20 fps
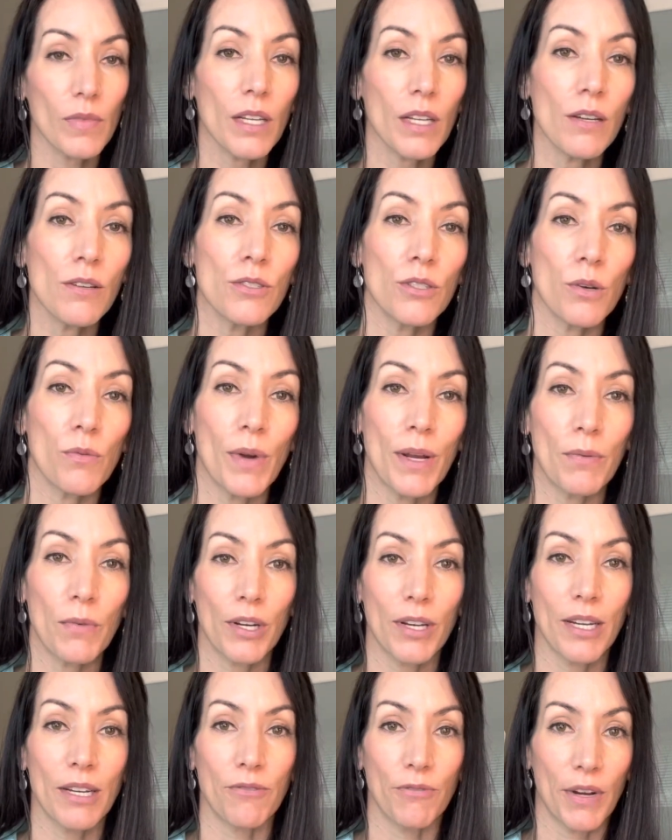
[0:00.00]
So when we're
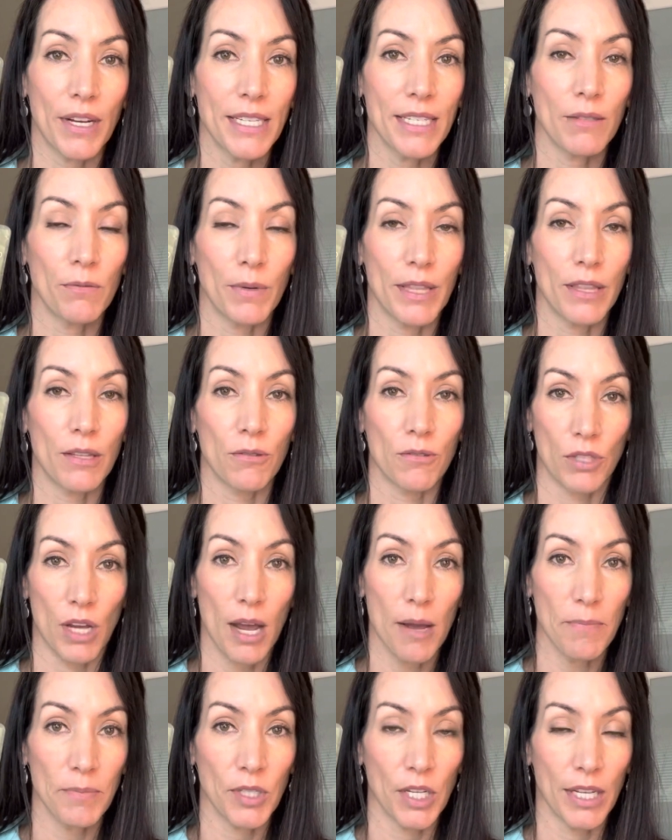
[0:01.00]
confronted with those
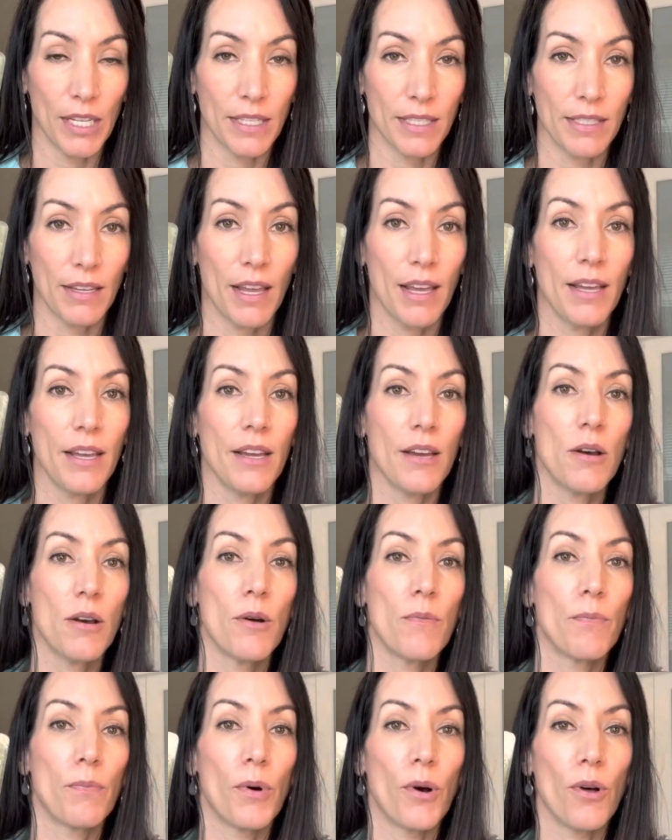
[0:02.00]
options,
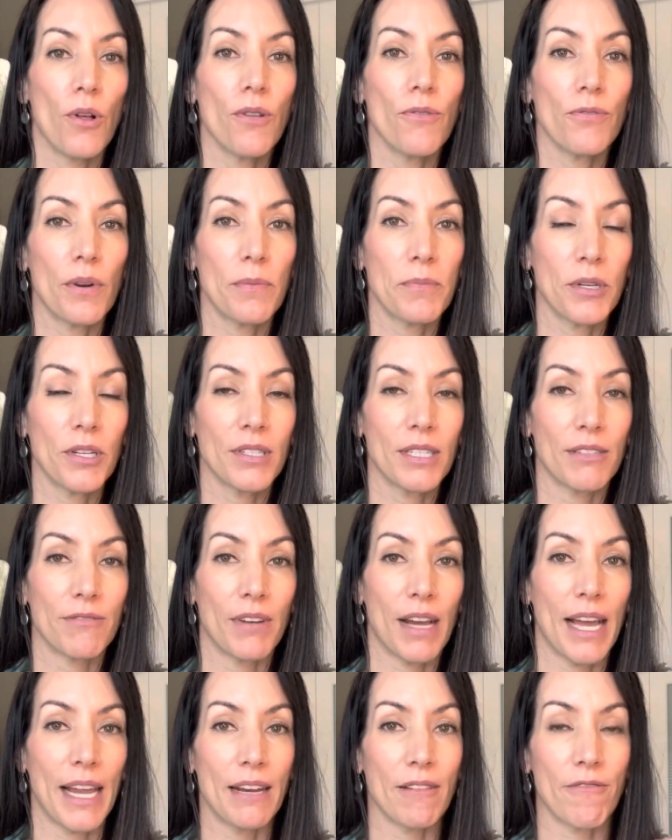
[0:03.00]
pull from your
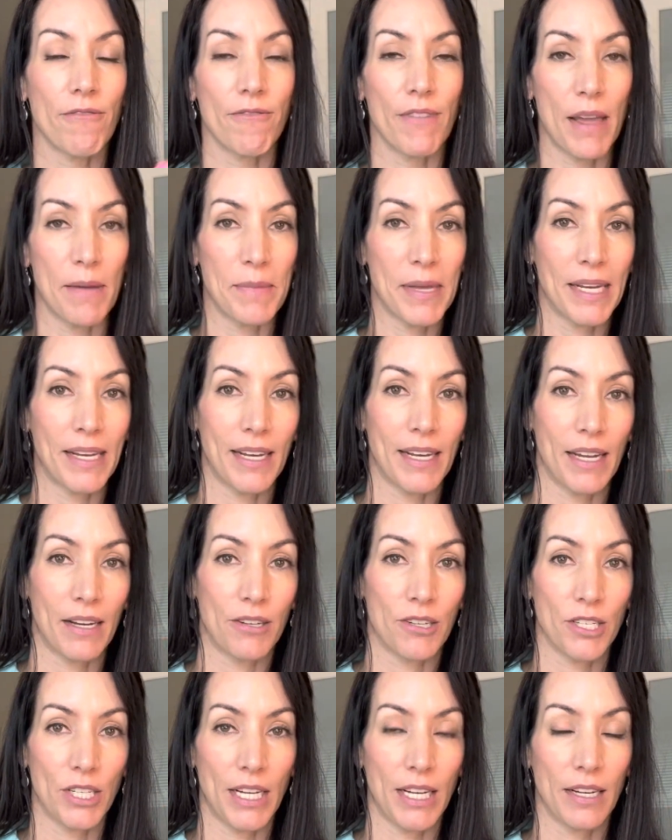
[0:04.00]
divine feminine
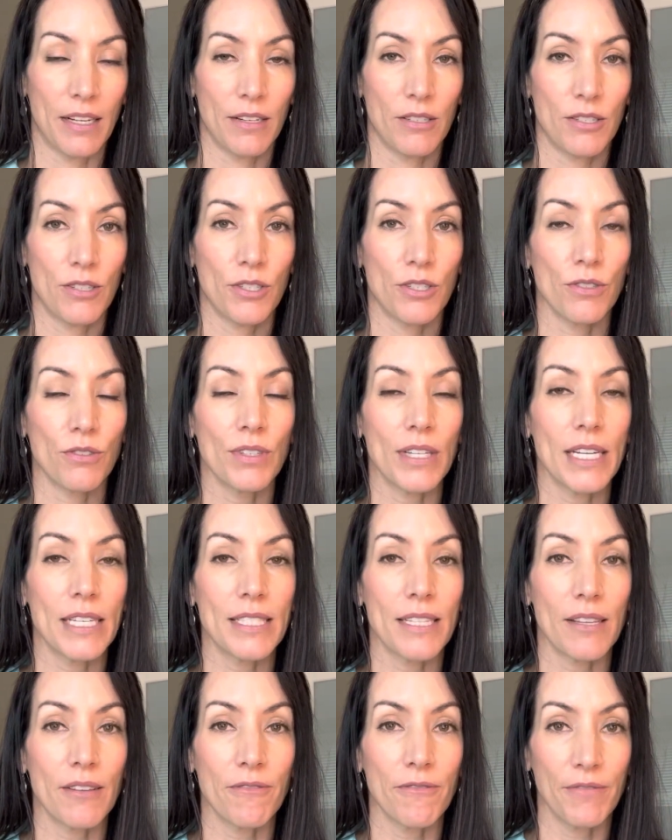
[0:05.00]
energy, tune
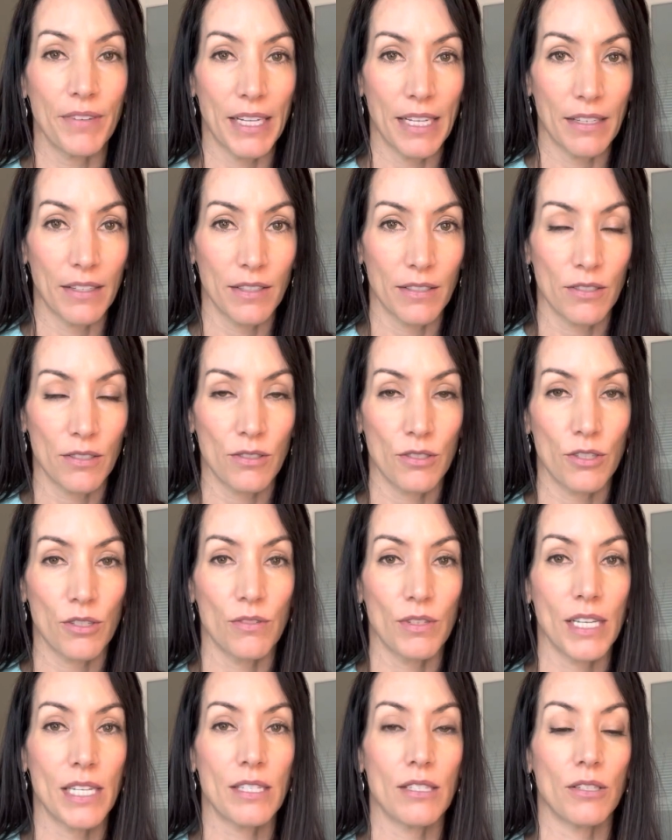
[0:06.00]
into the feels,
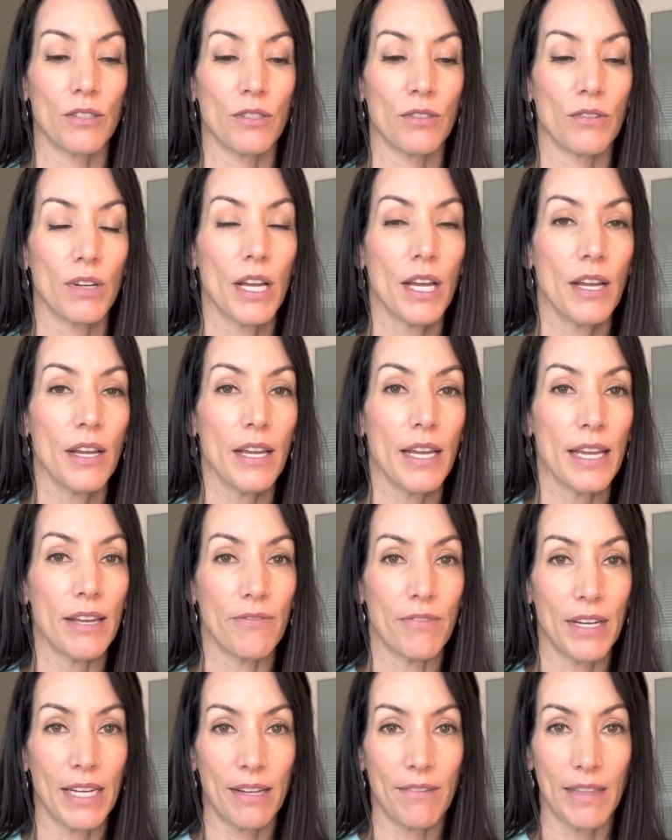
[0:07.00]
tune into
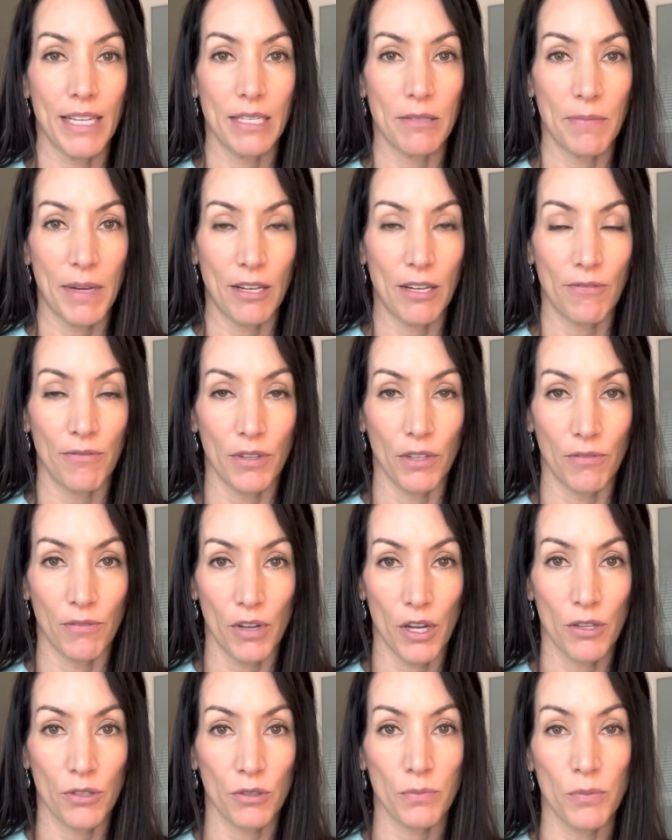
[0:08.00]
if any of these make you feel
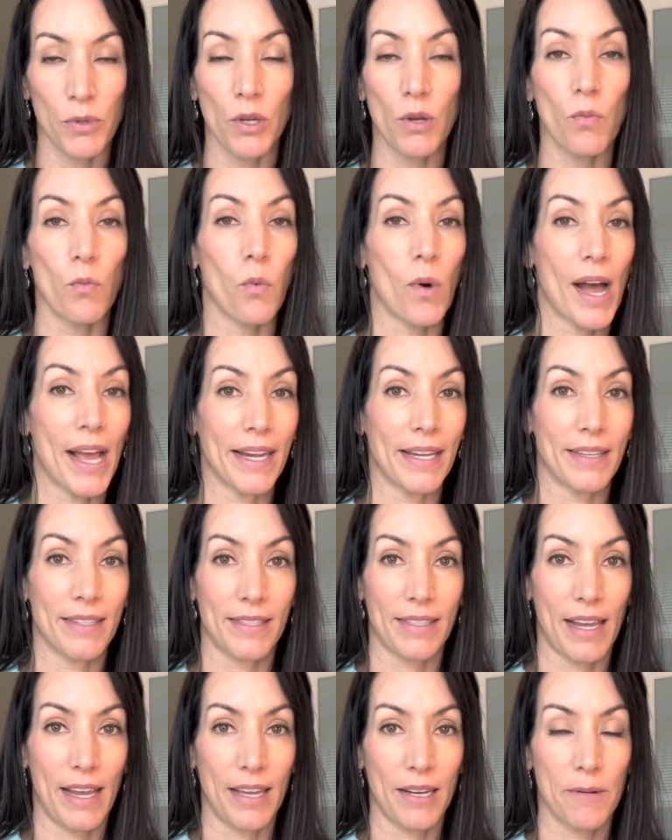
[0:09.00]
vulnerable, why is
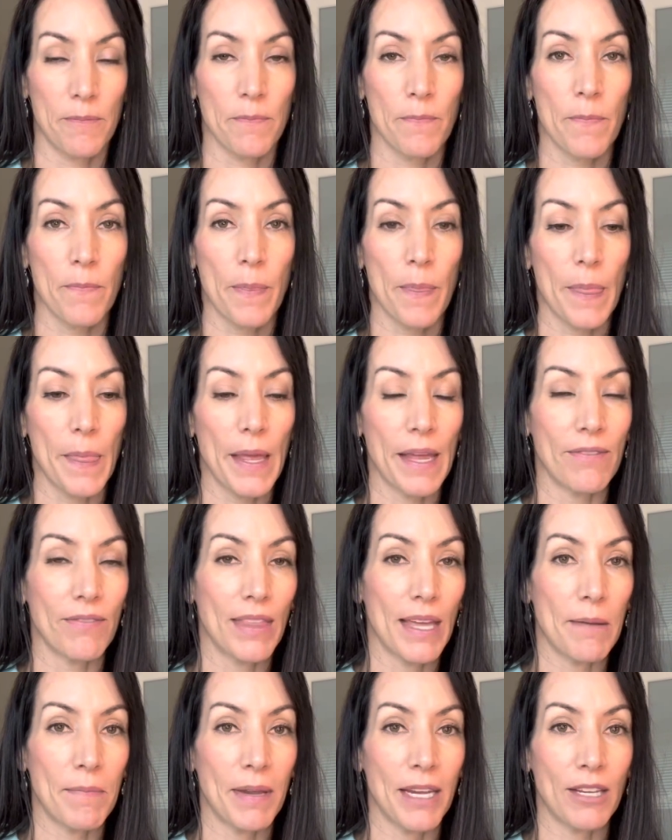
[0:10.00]
that? If
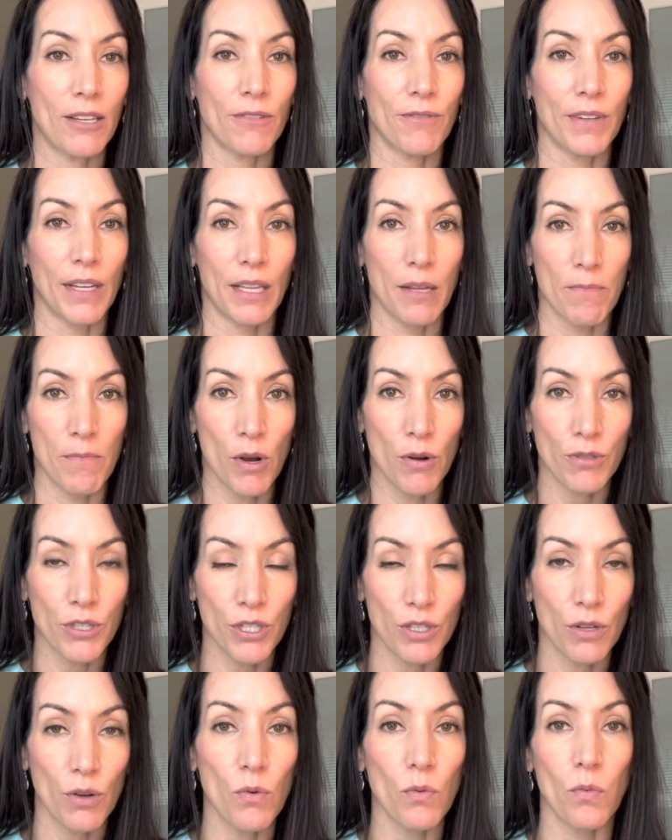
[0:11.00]
they make you feel
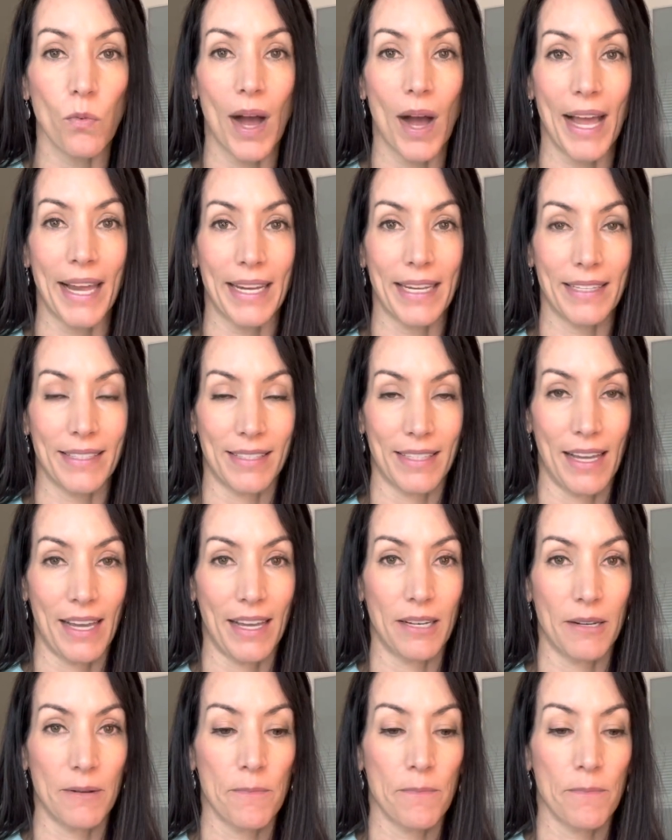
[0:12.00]
emotional, why is that?